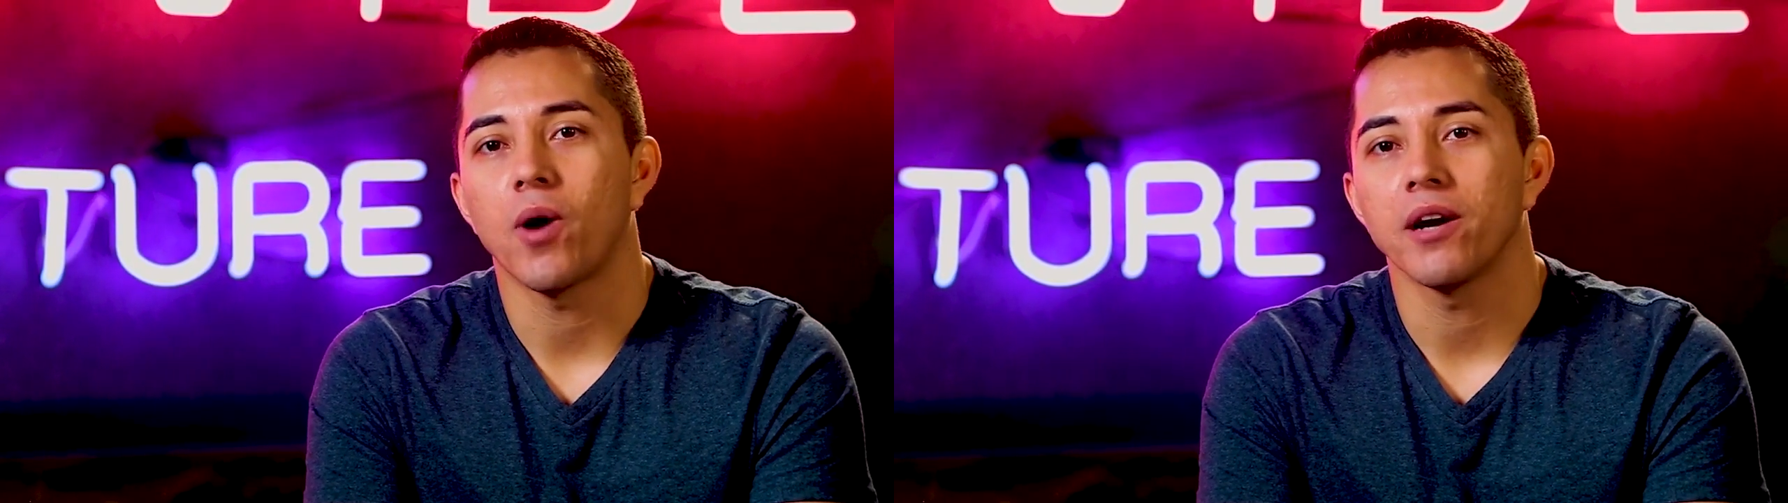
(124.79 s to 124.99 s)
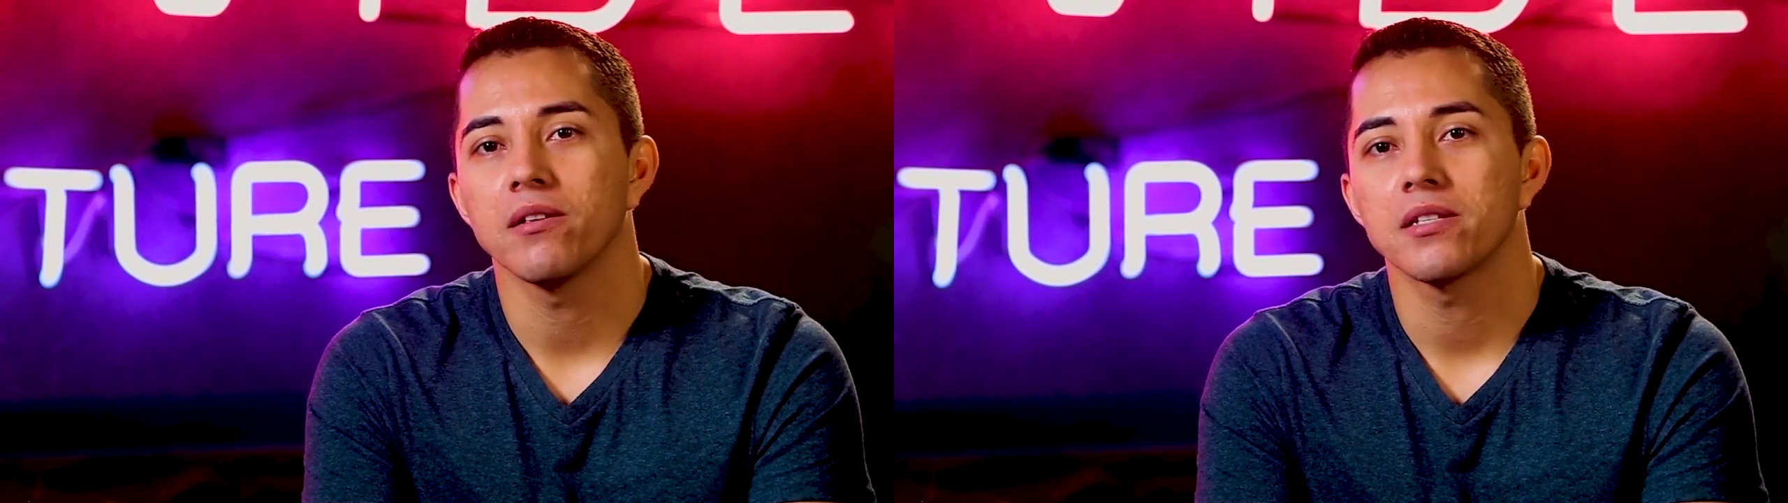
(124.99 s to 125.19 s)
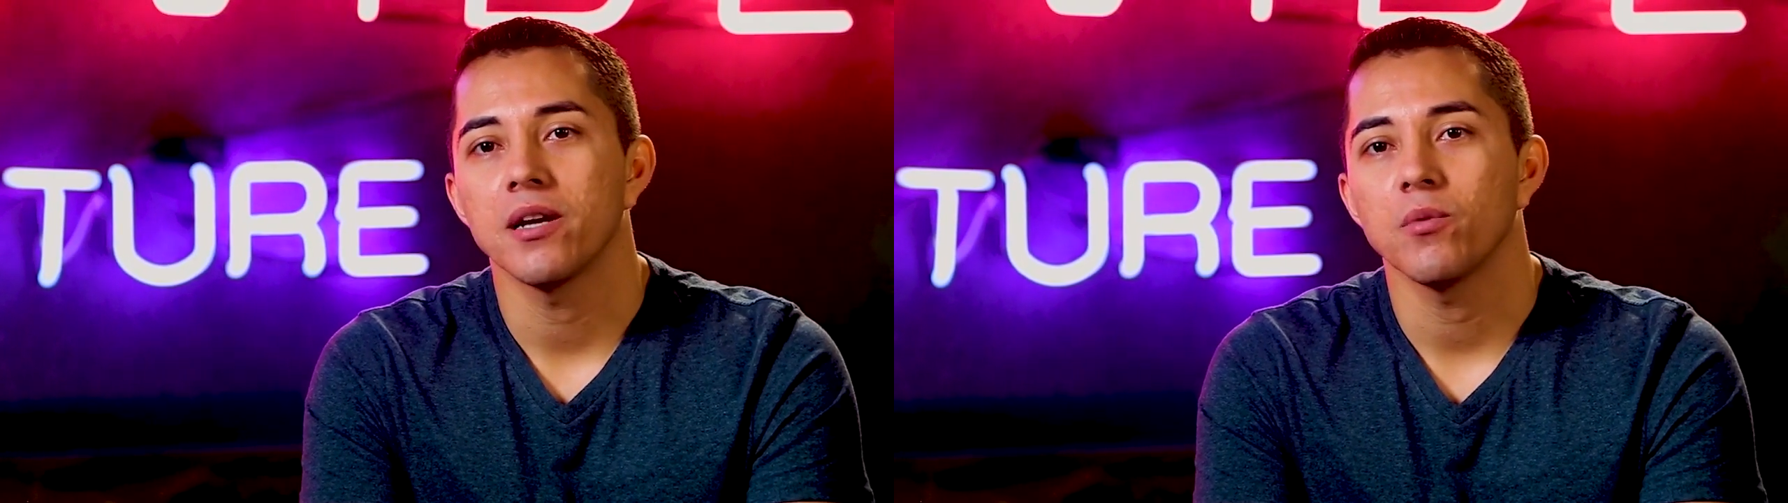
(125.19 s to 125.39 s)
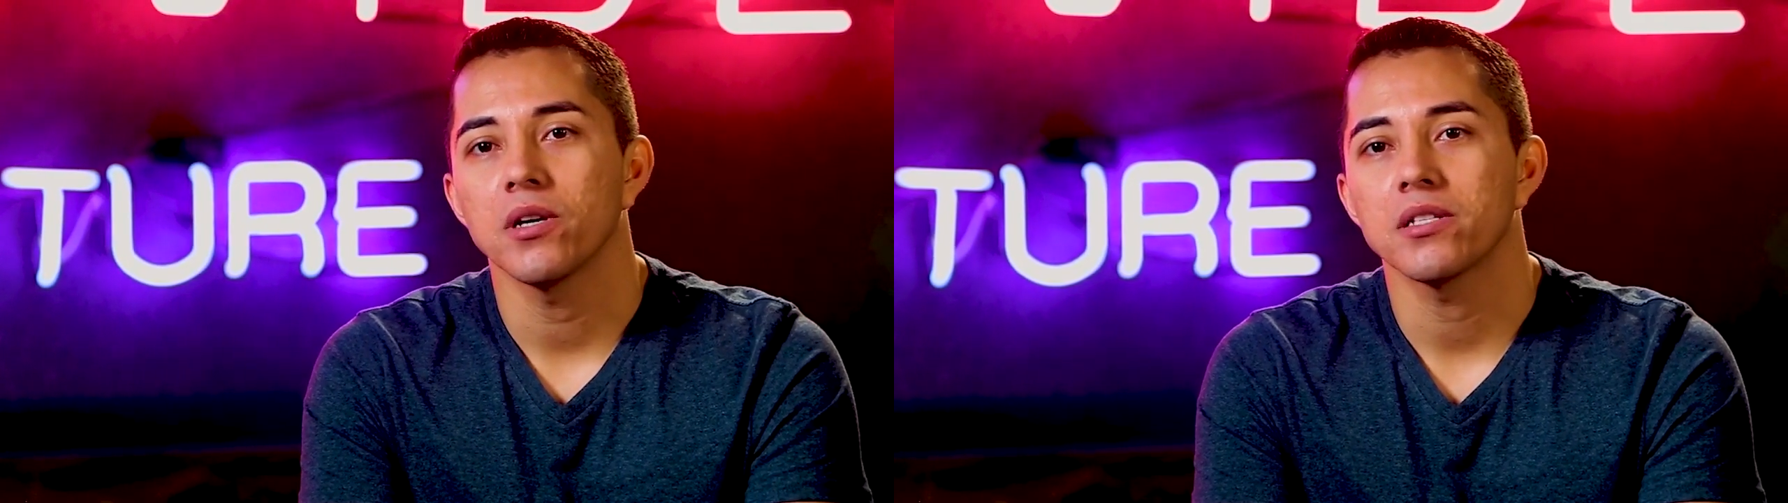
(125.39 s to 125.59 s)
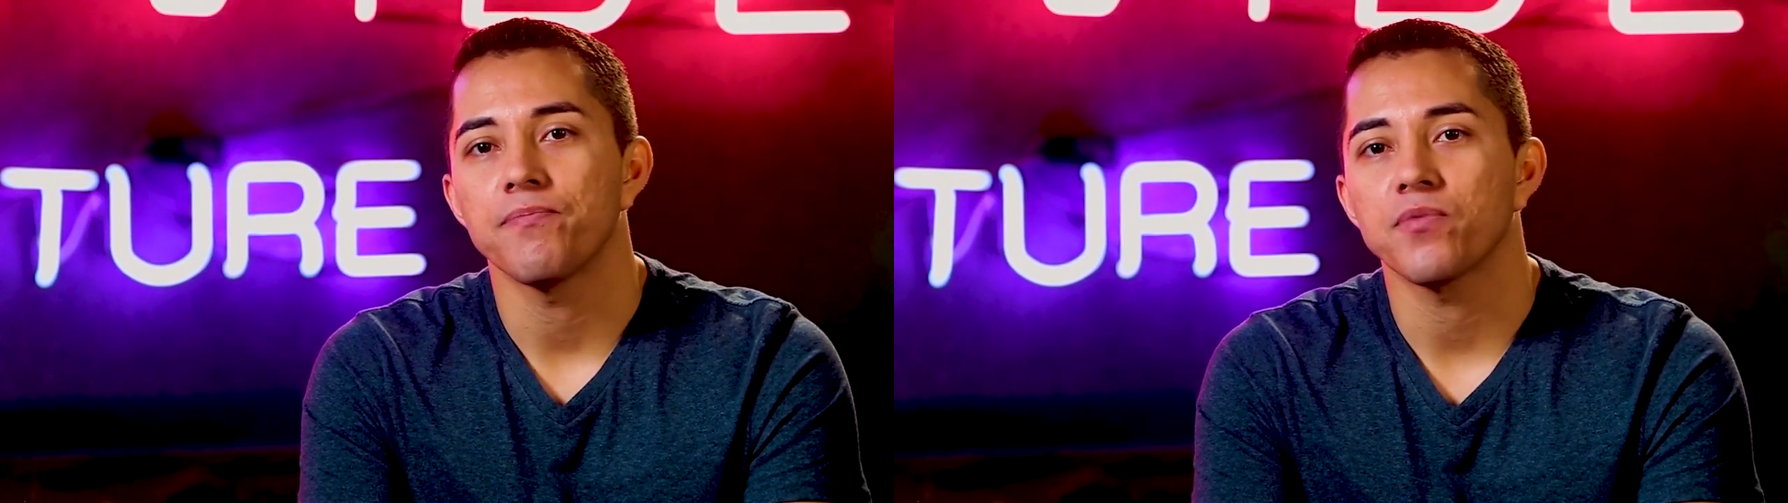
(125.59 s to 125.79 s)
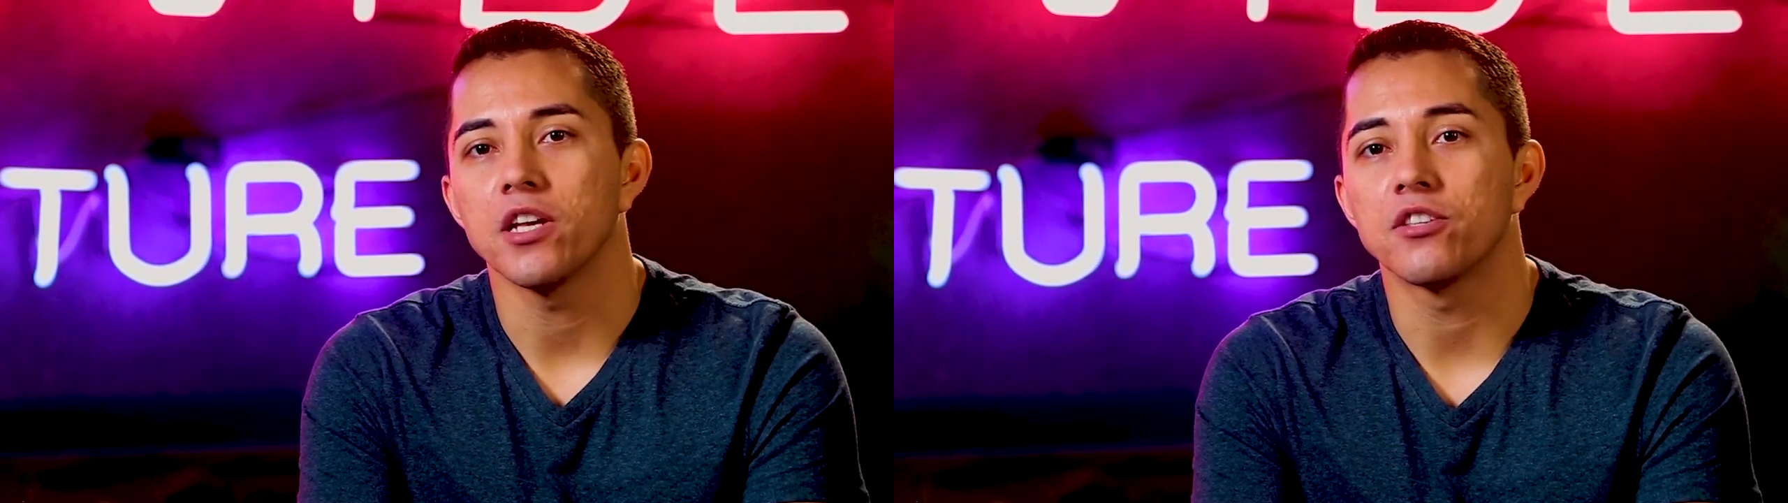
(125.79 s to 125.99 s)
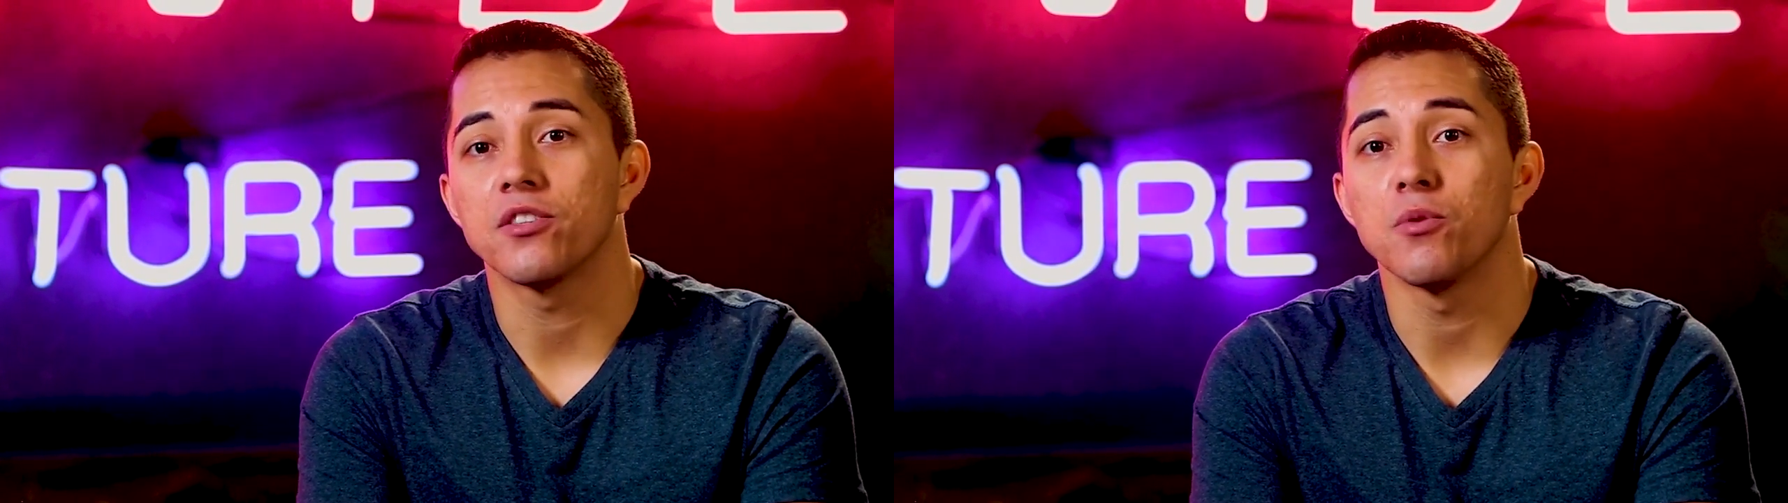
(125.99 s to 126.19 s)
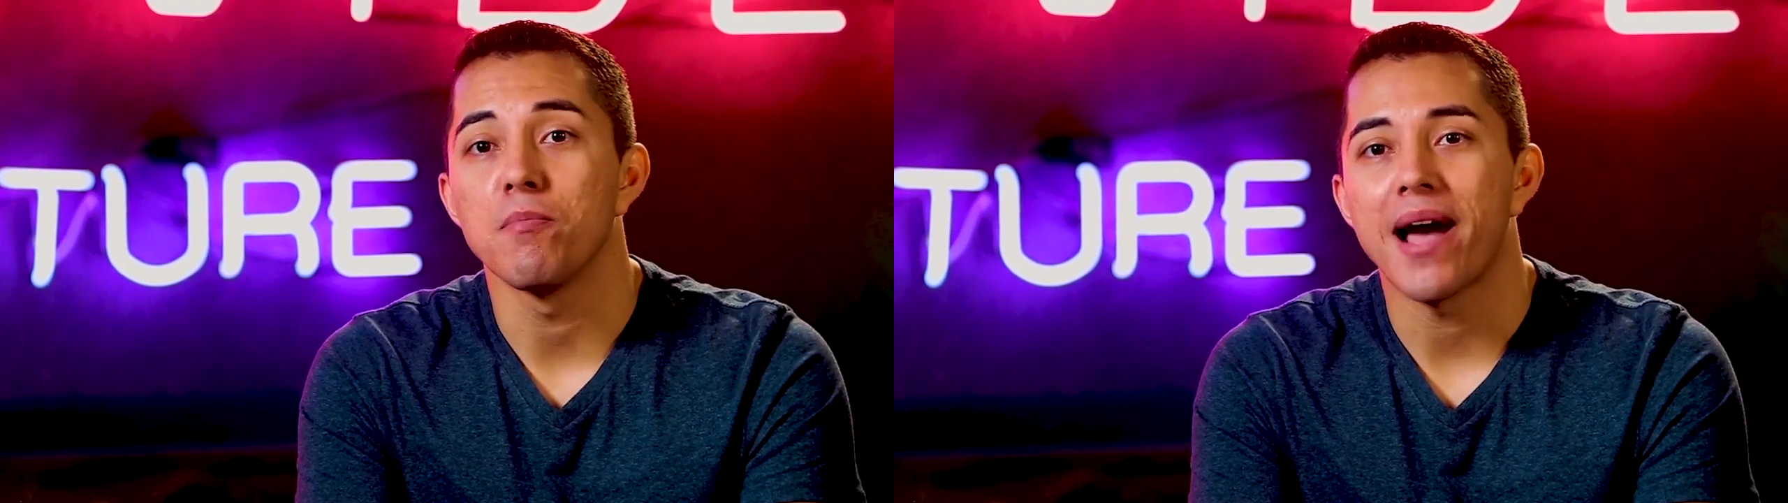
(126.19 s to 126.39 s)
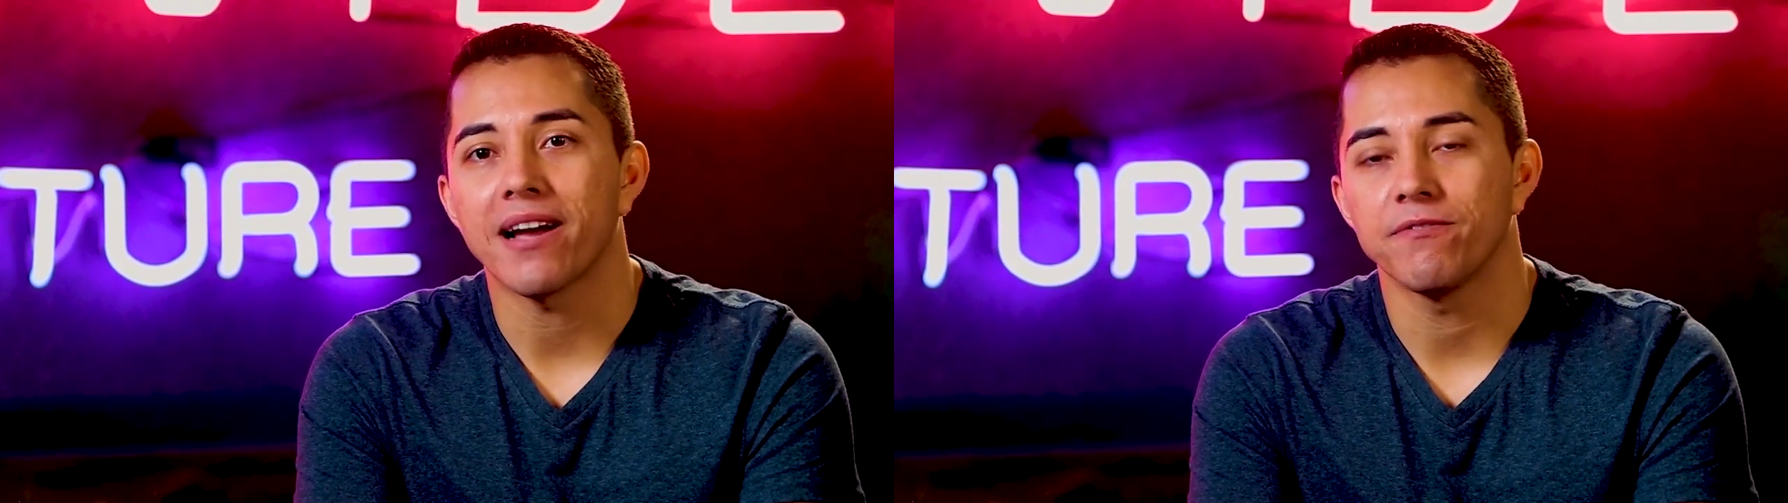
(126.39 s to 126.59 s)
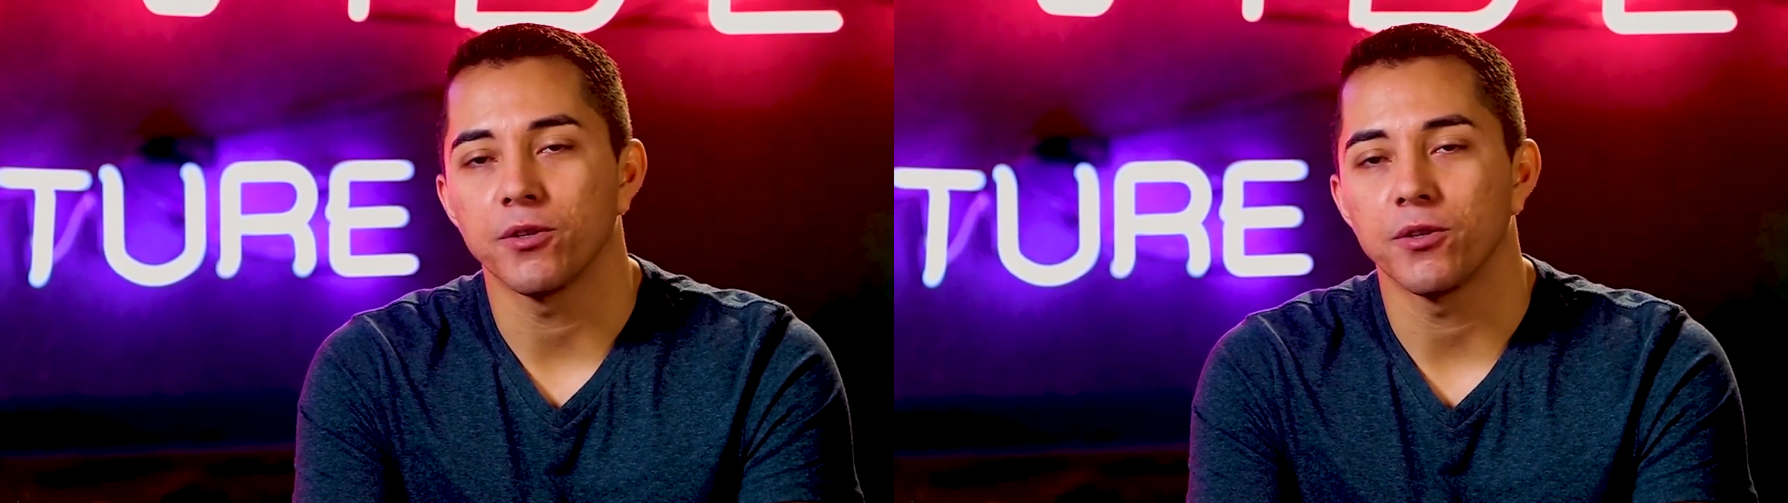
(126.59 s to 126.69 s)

wireless networks is through MAC